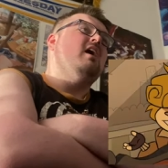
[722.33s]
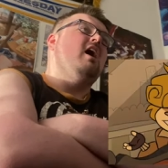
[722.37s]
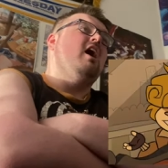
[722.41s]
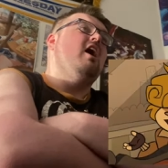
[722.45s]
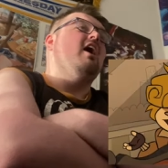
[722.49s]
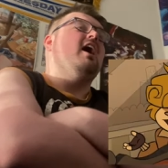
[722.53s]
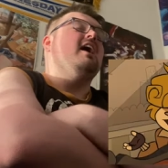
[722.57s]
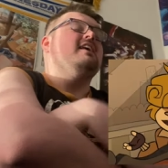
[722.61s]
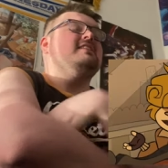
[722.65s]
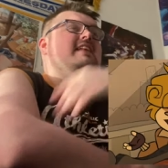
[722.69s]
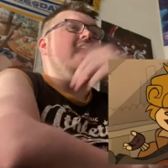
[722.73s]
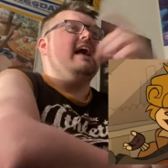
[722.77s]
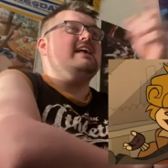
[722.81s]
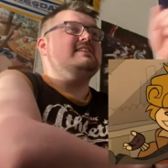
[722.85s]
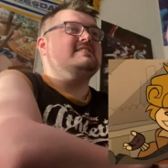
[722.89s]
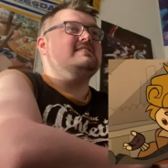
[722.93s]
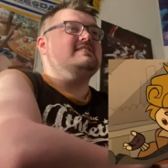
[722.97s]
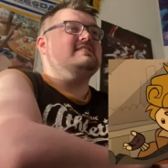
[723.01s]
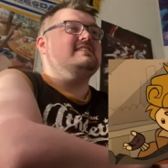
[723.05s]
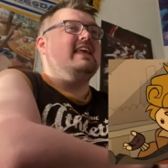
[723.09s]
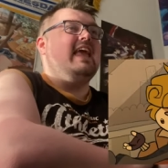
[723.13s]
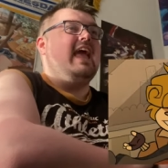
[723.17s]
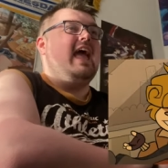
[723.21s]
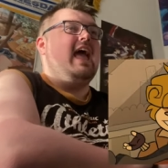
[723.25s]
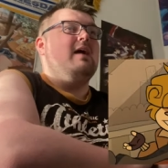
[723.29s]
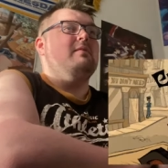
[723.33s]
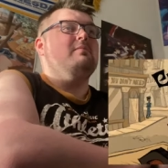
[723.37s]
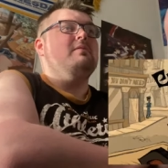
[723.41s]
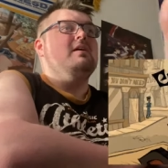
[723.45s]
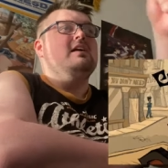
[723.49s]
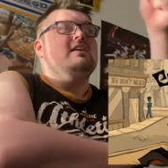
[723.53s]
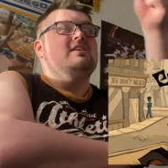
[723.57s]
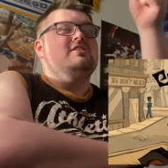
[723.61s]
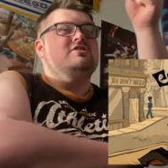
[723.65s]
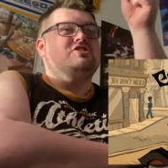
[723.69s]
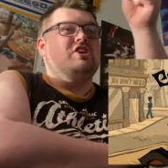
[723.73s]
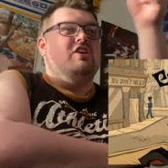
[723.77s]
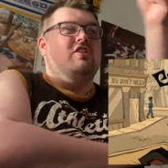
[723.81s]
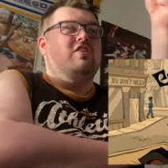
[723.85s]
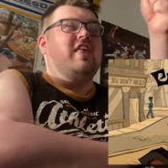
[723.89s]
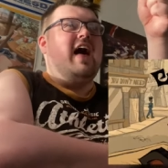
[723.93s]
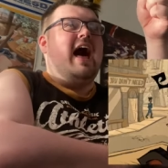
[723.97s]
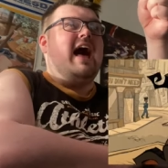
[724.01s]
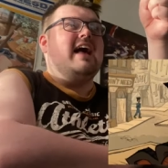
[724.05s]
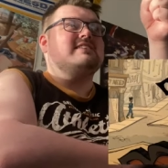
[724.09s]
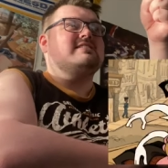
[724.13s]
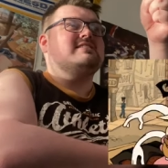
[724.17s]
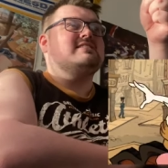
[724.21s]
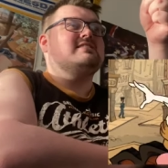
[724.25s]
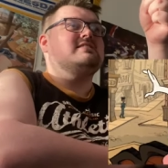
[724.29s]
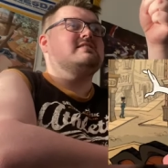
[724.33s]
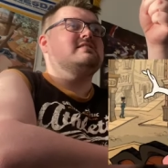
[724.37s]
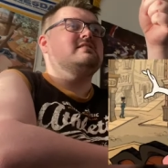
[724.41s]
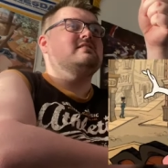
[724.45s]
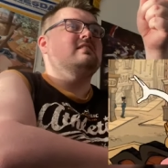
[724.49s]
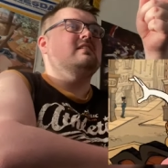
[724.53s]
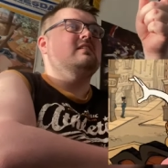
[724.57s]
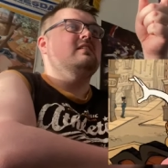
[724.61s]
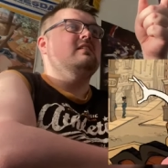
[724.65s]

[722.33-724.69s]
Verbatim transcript: All right, that's Skip. So that's